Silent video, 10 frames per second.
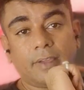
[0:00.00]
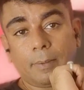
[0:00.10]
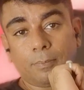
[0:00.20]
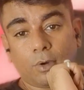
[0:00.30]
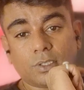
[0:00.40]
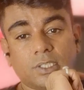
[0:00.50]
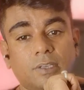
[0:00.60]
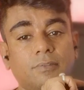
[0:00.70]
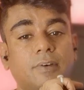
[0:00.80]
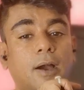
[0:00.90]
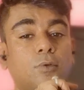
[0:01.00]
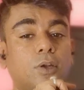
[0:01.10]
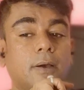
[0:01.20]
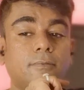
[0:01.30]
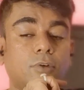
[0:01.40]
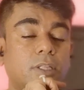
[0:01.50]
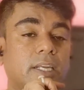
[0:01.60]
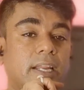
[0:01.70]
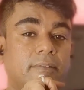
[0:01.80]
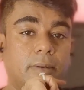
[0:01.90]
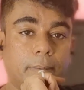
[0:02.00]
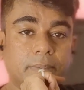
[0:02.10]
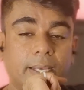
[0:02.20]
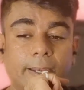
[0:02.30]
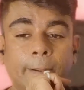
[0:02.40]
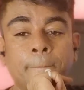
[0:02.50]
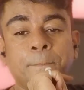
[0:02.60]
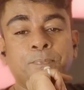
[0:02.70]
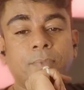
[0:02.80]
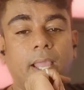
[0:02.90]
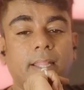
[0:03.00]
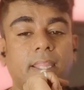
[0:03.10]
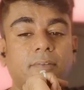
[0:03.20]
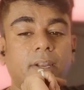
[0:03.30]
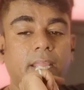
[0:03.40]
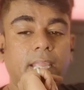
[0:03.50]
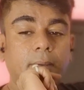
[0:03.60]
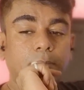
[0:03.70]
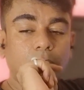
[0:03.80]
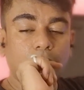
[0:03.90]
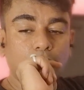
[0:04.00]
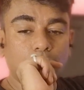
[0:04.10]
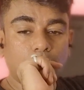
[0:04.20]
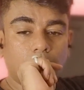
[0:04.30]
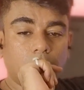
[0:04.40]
very positive outcome for the travel website. And they were able to,